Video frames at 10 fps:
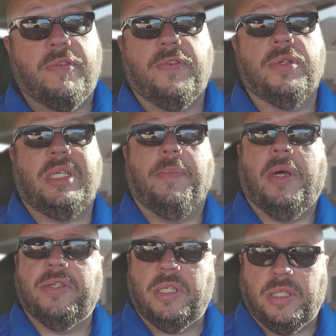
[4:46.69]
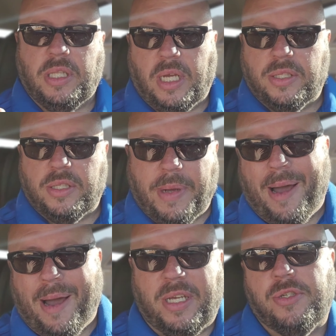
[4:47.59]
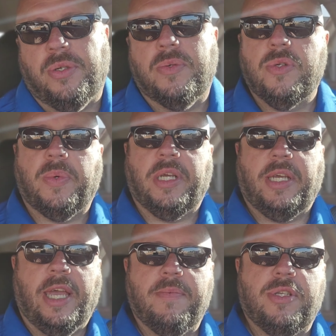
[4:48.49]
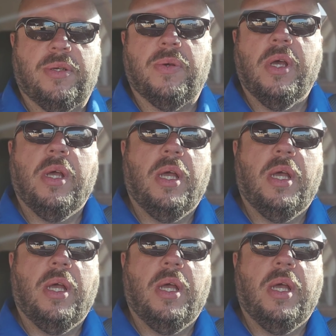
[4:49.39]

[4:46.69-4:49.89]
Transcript: when it first came out said that they had some app issues when it came to